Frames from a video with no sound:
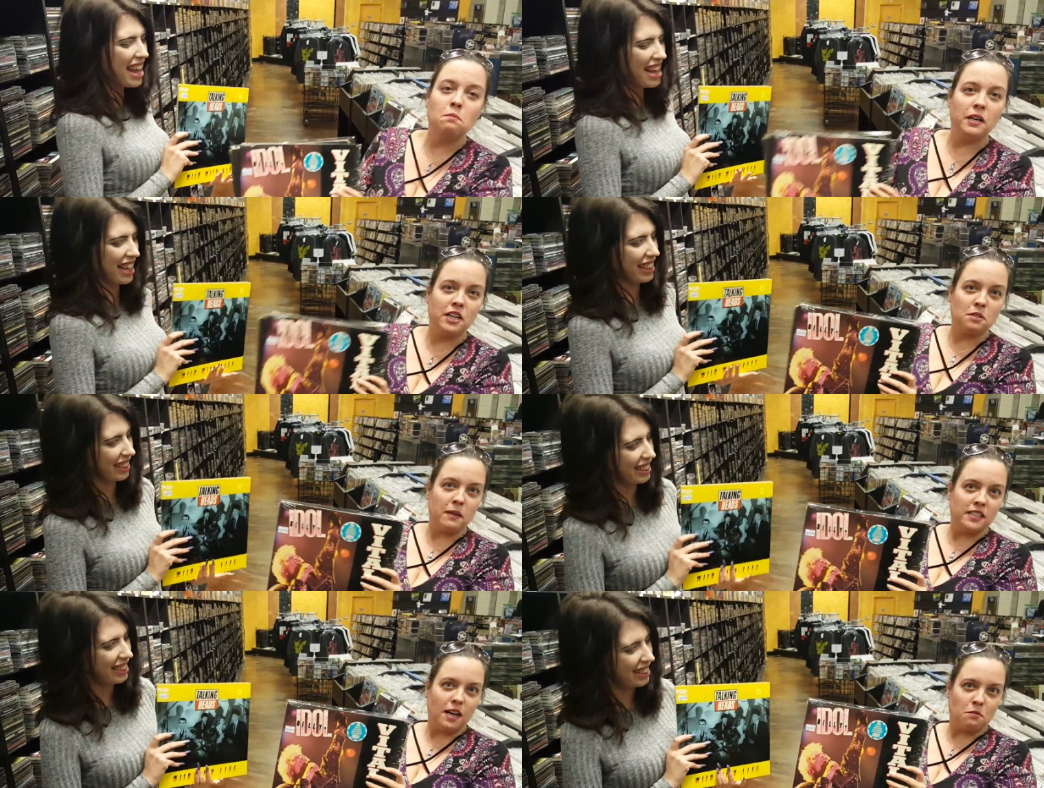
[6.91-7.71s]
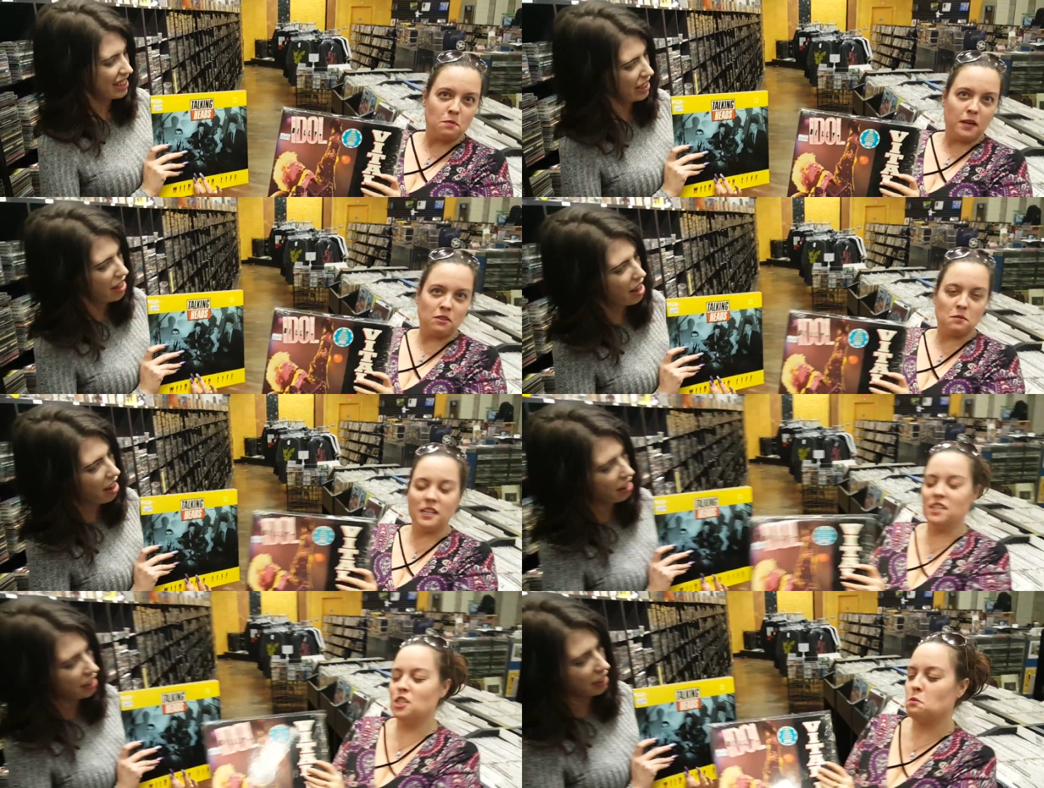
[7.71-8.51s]
Speaker 1: But here's my top three picks from
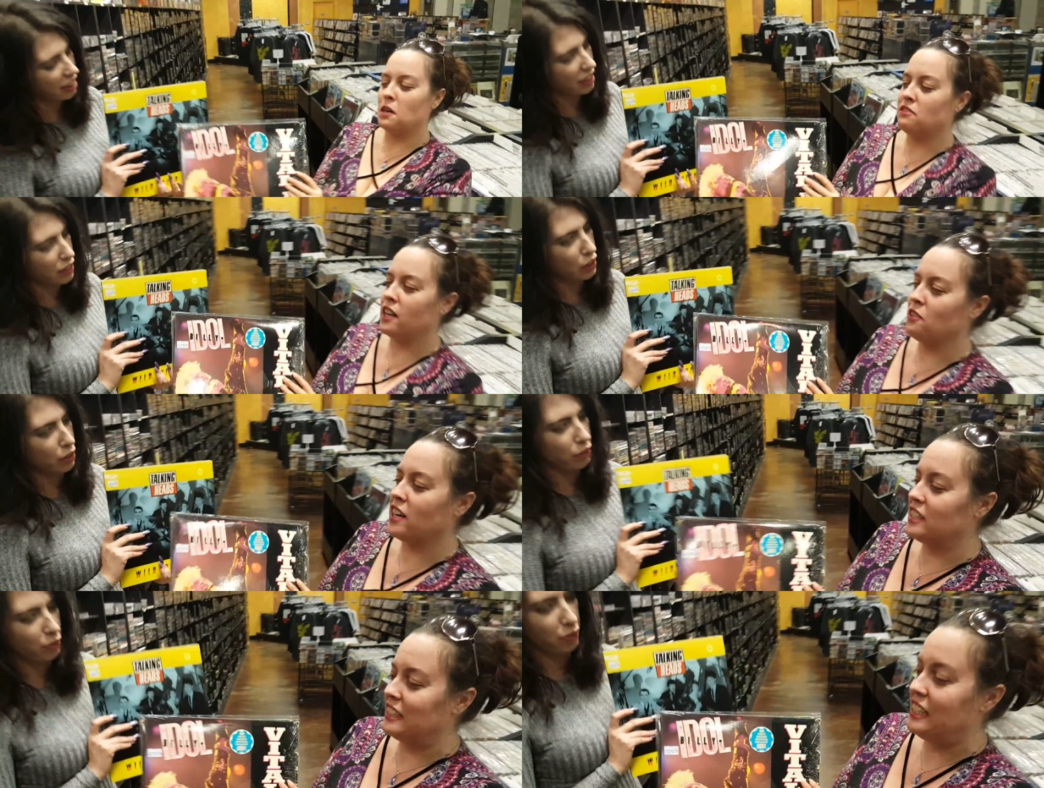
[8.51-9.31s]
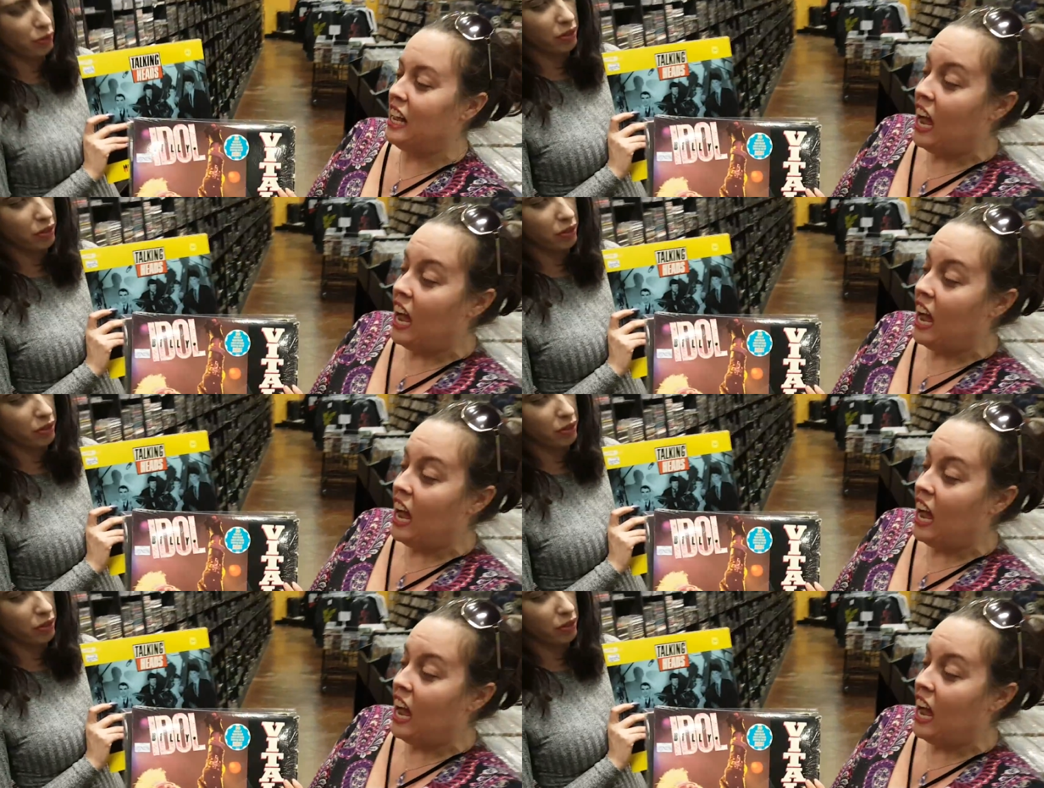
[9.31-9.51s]
tonight's Just Price Vinyl Records.